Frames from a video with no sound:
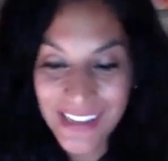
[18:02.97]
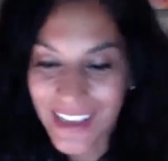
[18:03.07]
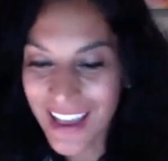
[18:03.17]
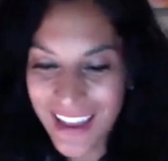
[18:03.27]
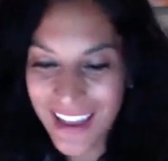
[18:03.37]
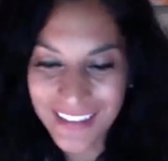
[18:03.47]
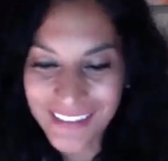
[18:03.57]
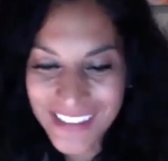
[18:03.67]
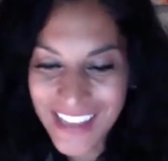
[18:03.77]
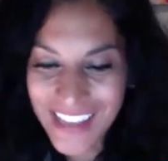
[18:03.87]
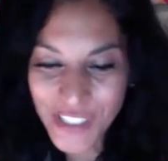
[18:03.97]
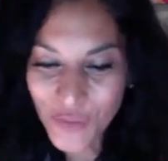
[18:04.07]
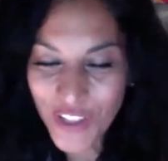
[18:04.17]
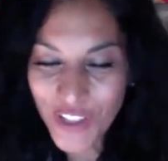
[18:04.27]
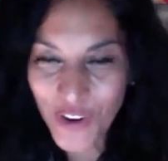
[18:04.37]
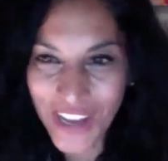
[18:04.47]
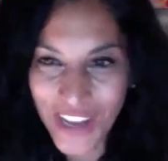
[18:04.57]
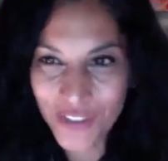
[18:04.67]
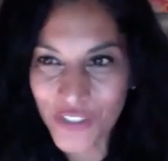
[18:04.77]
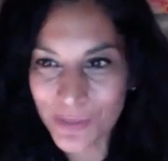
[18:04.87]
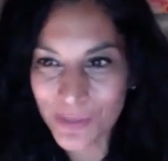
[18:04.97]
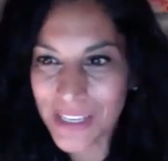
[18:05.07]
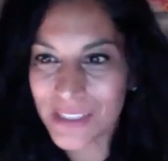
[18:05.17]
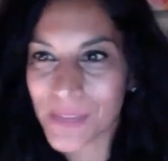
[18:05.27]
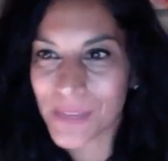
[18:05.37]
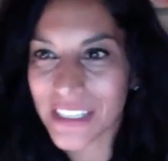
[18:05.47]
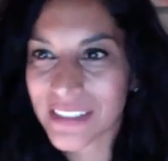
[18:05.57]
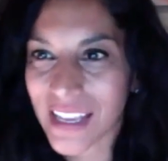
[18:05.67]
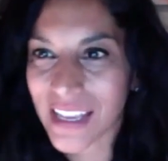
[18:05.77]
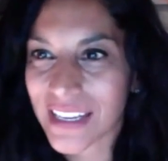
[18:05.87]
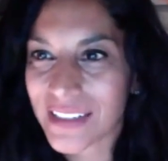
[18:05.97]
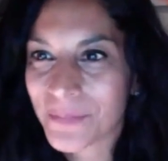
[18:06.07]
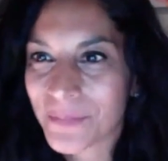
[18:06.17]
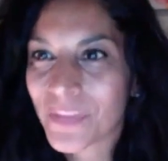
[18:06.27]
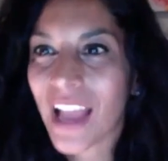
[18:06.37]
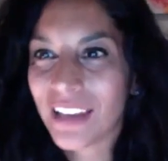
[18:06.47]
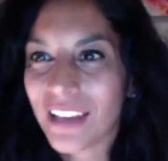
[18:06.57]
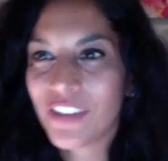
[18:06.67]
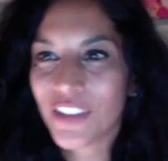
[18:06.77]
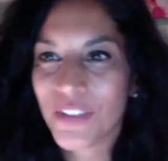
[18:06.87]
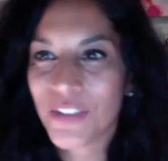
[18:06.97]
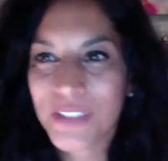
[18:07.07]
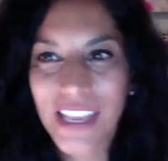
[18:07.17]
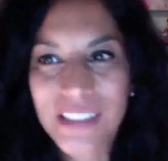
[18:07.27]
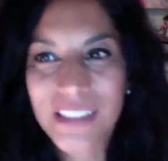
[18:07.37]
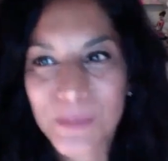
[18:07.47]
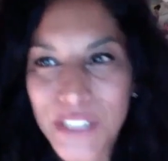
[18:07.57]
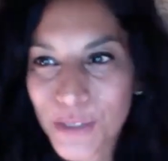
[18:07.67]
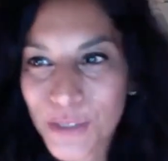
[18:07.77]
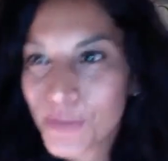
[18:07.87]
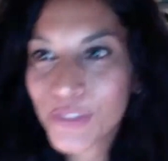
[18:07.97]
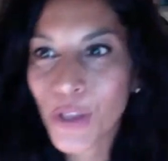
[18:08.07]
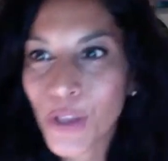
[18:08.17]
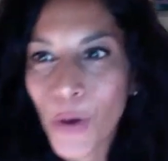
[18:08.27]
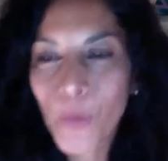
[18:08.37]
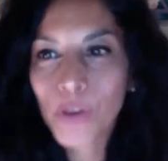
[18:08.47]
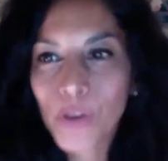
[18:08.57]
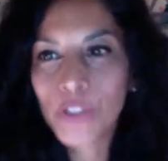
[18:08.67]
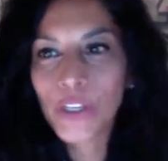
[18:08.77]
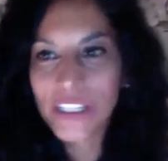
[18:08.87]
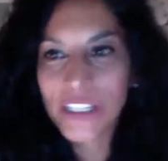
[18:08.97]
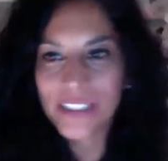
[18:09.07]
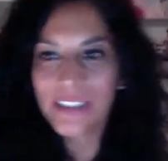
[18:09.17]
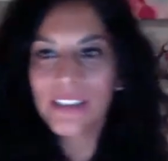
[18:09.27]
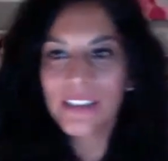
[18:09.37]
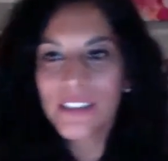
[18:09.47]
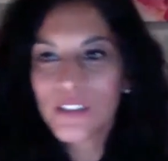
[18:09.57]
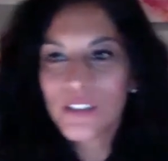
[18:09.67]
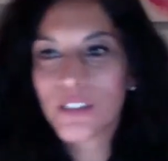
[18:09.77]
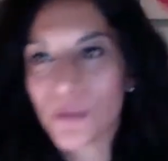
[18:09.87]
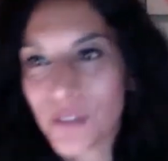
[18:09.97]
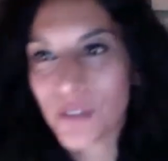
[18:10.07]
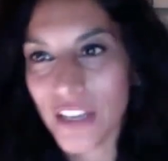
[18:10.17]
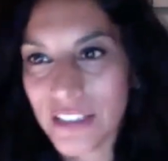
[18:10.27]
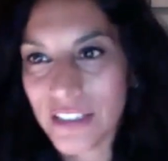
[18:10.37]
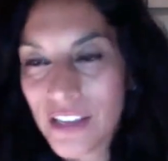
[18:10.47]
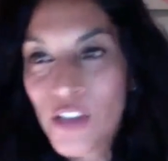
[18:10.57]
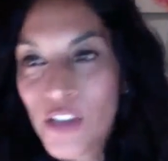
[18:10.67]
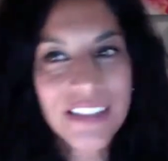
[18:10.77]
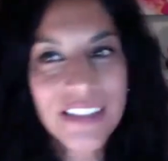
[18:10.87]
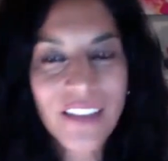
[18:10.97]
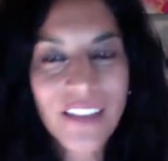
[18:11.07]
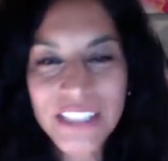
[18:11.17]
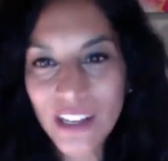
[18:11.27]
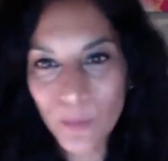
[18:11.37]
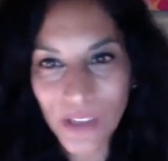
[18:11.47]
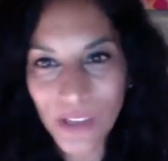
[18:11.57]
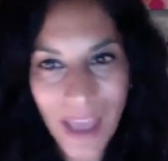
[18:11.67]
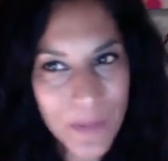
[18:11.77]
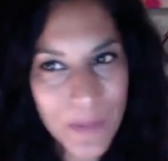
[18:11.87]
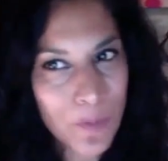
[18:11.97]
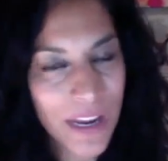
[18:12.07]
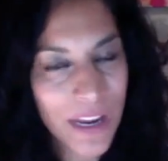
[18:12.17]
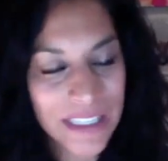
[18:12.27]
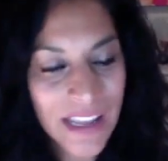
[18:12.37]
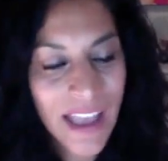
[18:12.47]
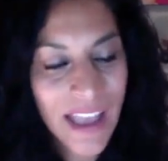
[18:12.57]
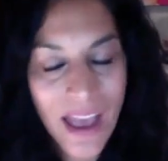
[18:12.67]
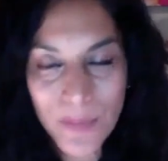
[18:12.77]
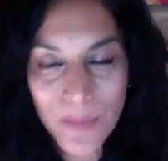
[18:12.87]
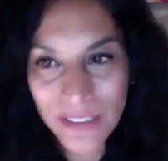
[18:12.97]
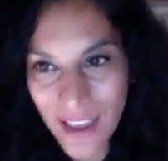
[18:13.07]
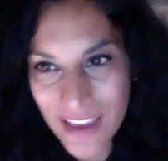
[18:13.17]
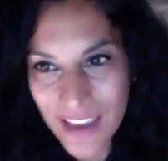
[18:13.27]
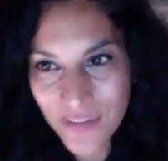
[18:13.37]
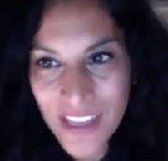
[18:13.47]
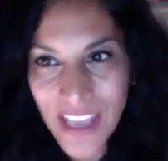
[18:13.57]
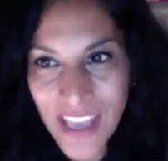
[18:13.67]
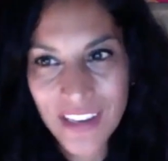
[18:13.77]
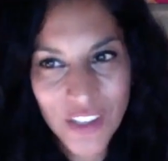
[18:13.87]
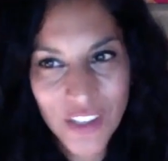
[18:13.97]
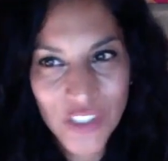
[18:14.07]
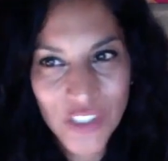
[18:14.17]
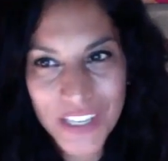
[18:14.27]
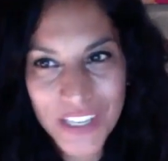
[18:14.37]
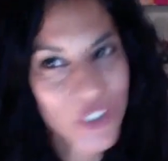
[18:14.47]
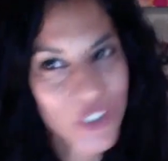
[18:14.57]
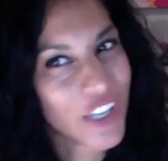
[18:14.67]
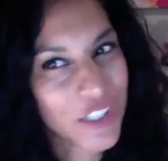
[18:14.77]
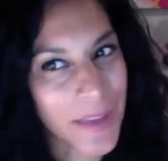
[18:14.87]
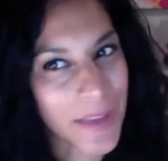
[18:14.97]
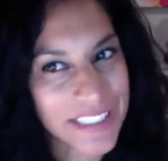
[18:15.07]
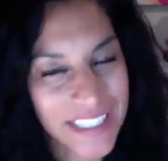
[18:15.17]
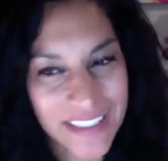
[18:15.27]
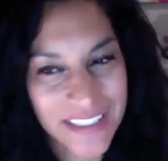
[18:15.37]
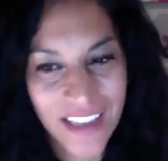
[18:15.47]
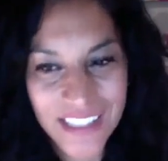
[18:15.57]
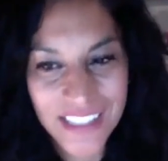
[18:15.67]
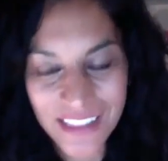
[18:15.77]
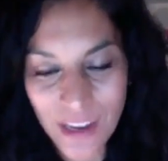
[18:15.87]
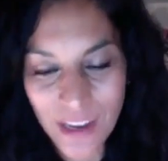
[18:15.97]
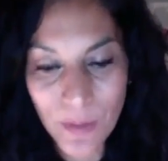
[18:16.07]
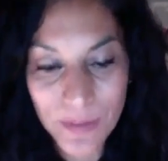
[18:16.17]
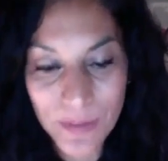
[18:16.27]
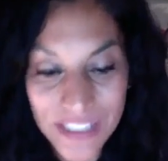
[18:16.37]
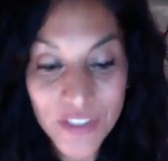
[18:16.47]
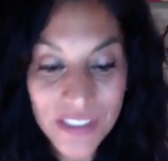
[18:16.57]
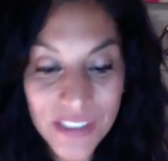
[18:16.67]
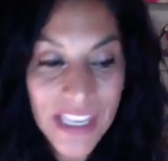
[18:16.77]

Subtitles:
I just feel her energy makes me excited. I love her enthusiasm too. So good. So good. You guys have to get her book, Happy Brain, Happy Life. And not just because she talks about intenSati in there, but it's